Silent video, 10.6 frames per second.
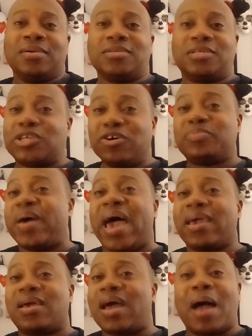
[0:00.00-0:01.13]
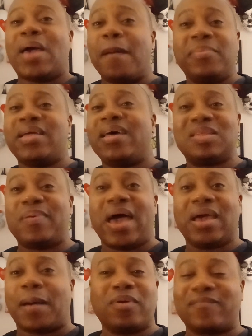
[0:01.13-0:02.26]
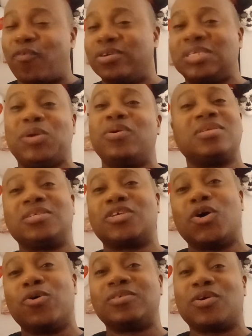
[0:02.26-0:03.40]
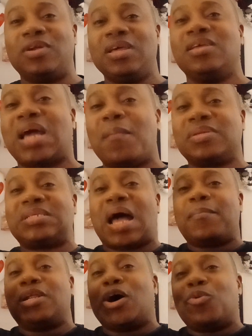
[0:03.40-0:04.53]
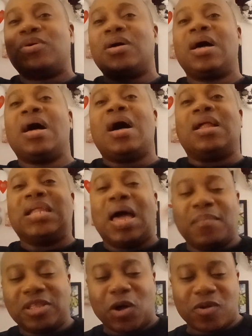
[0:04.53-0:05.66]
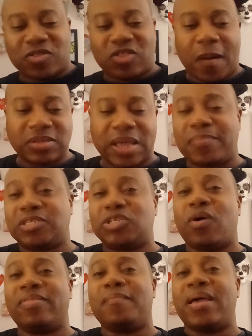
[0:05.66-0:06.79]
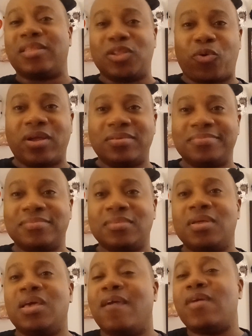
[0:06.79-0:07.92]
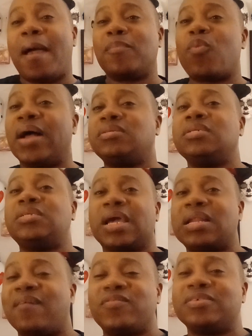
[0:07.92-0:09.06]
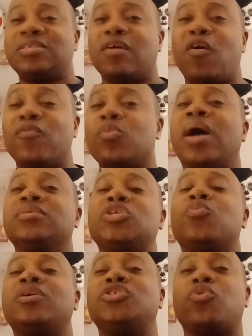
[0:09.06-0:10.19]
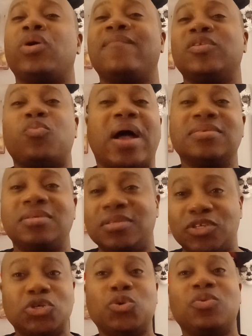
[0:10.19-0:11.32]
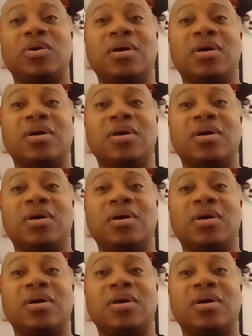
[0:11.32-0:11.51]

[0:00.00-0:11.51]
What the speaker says: the show's back. I'm happy that it's back. I'm looking forward to see where this goes. So leave your comments down below. Let me know what you thought of this episode of The Mandalorian. If you haven't watched it, check it out for yourself. Hoping you watched it, you will enjoy having watched it too.